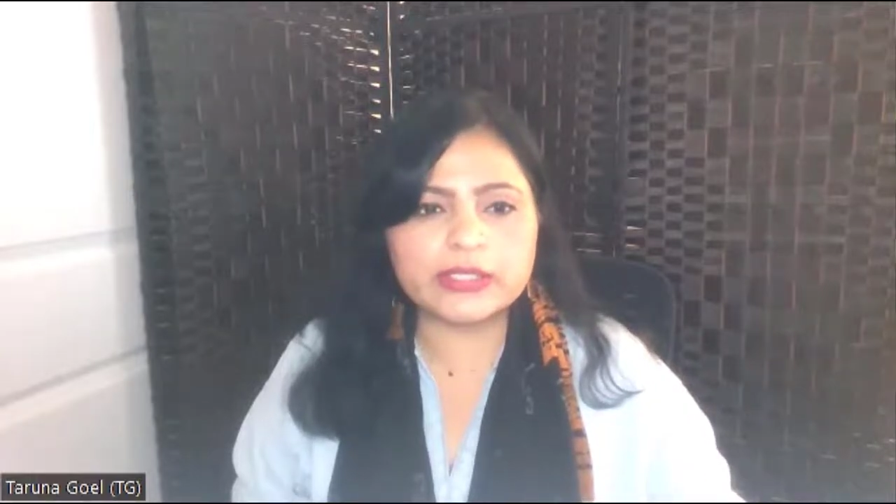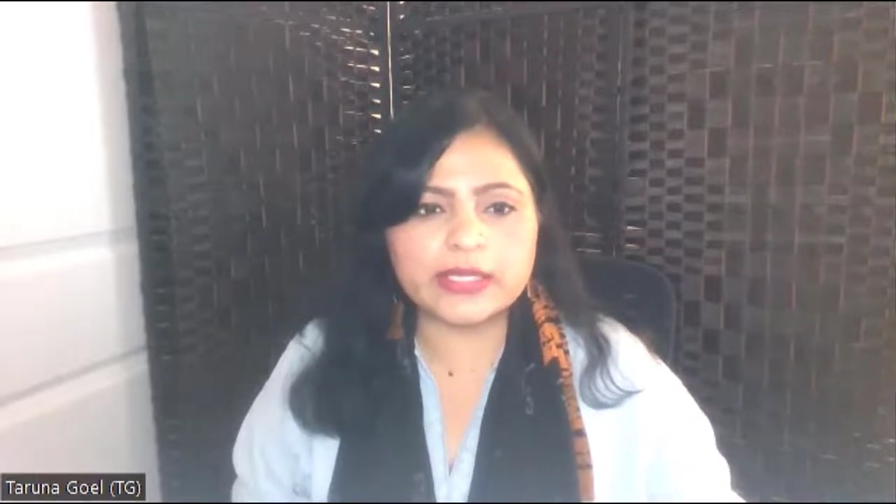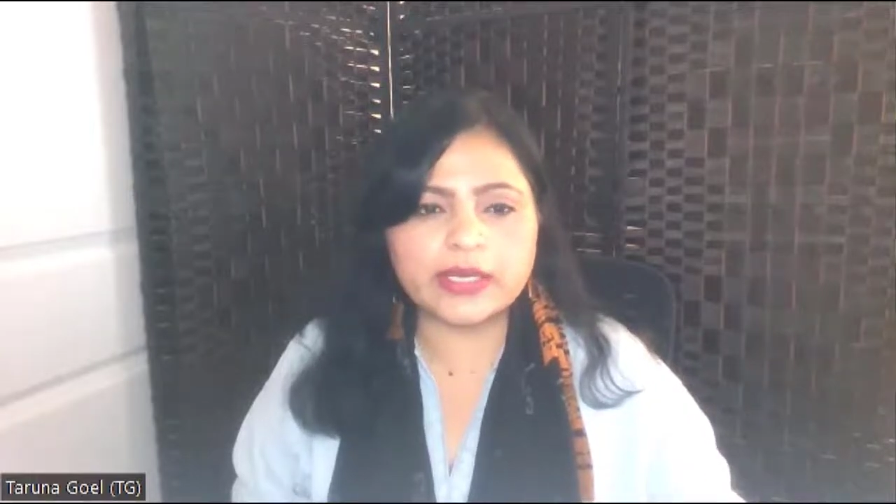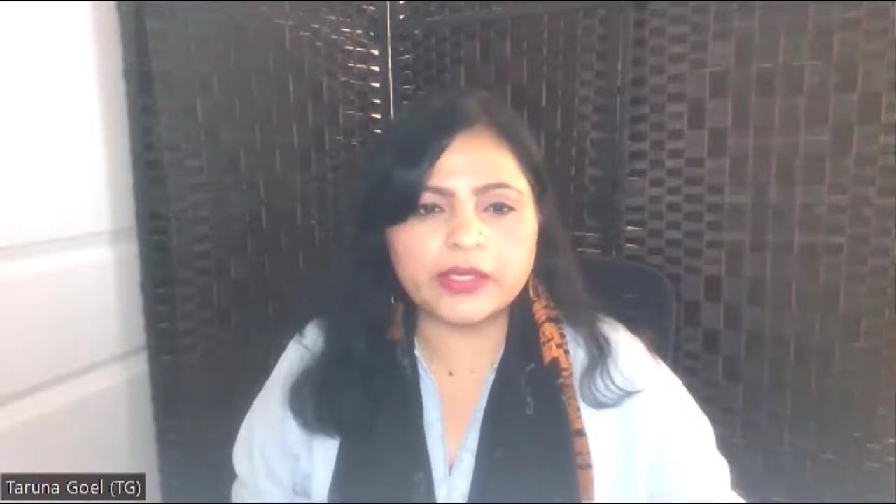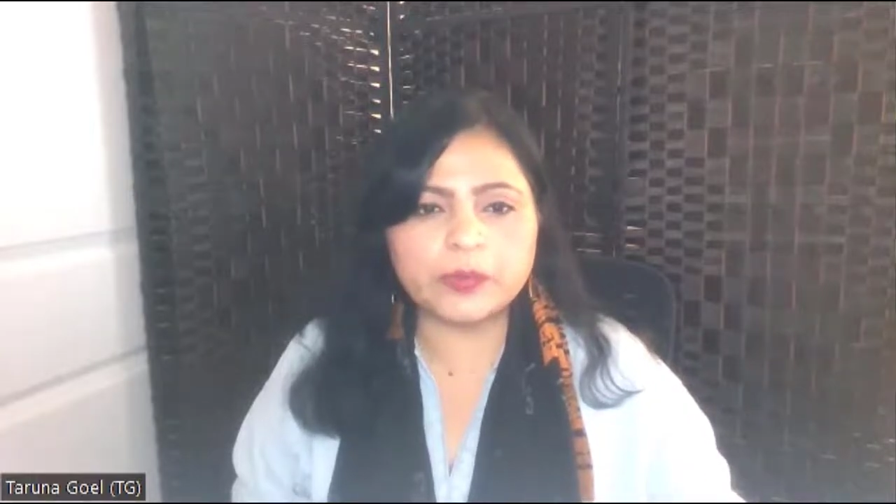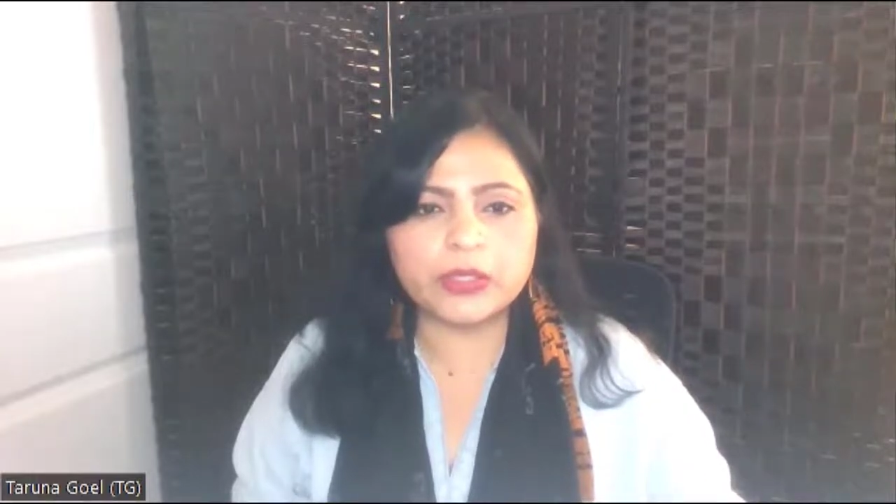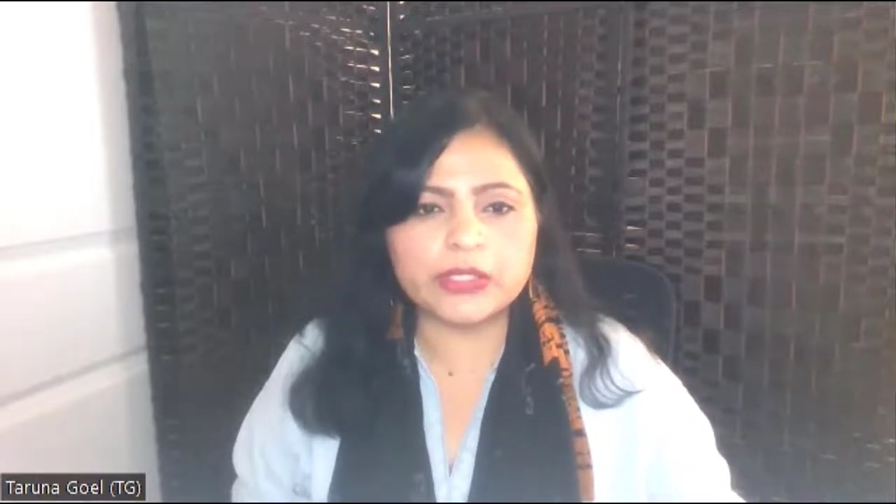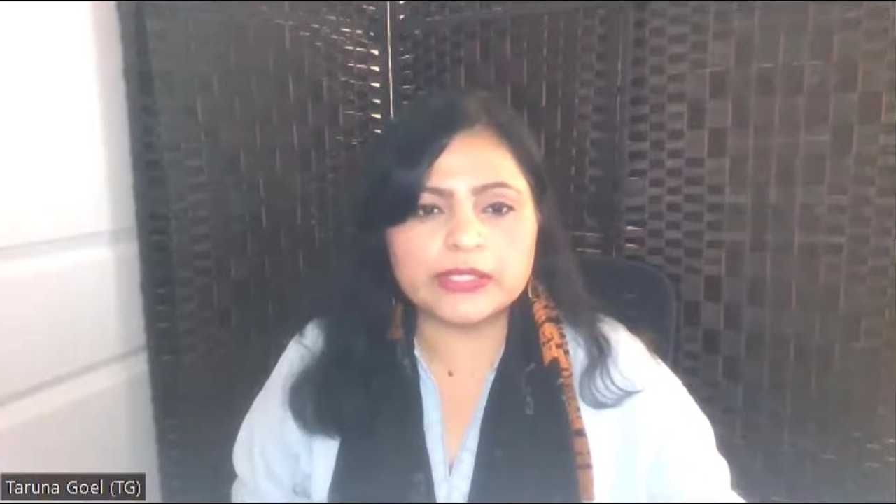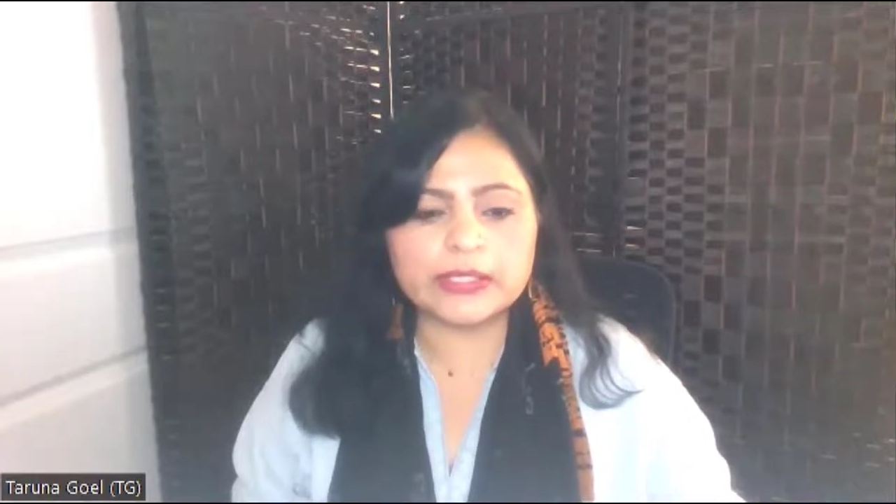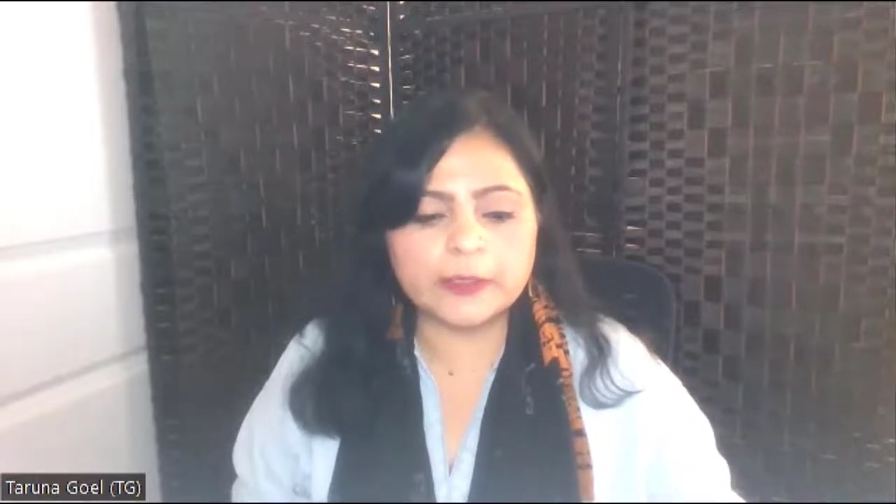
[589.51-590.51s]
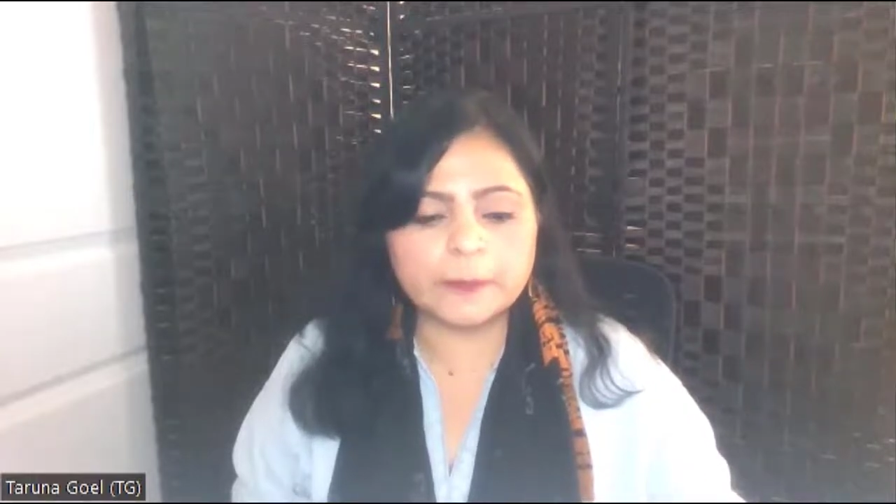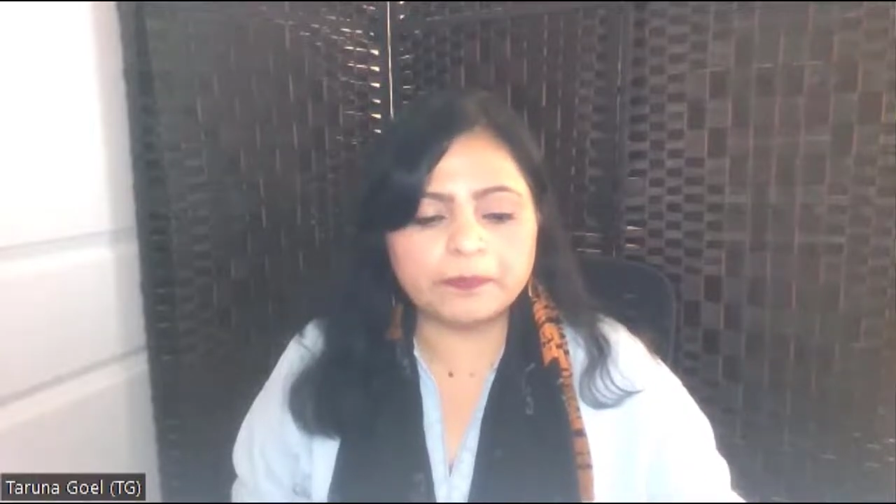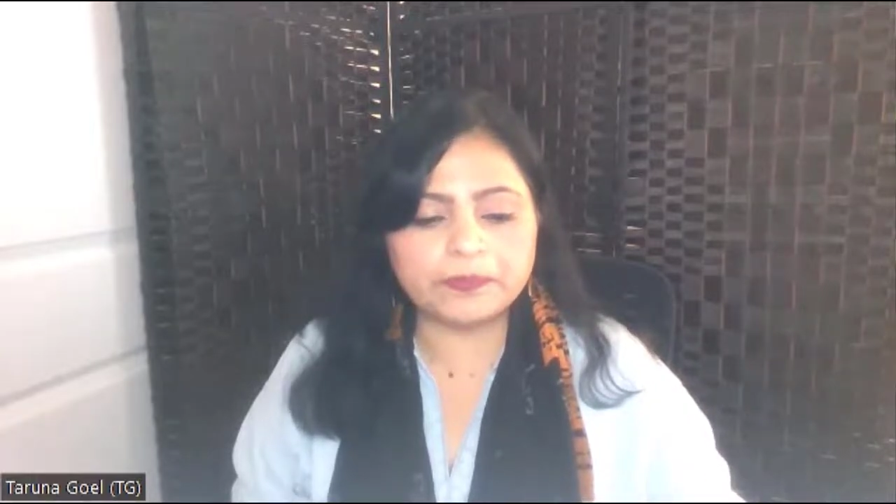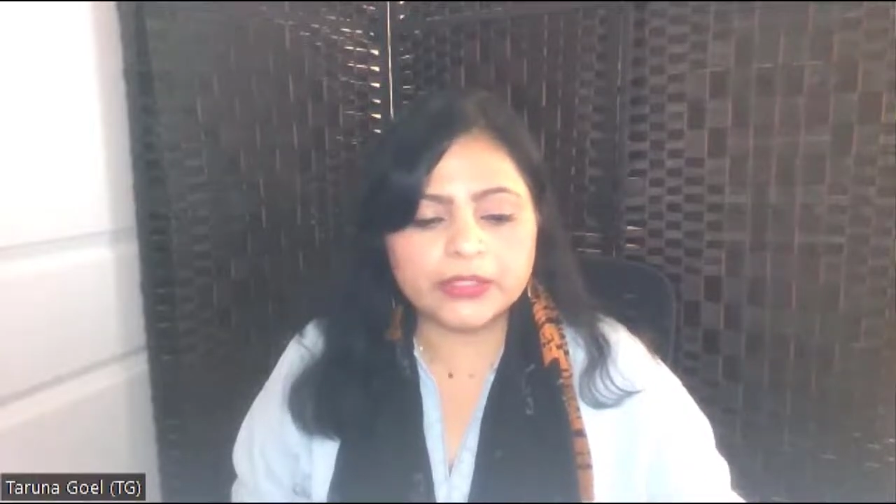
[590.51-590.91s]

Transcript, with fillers: design was um,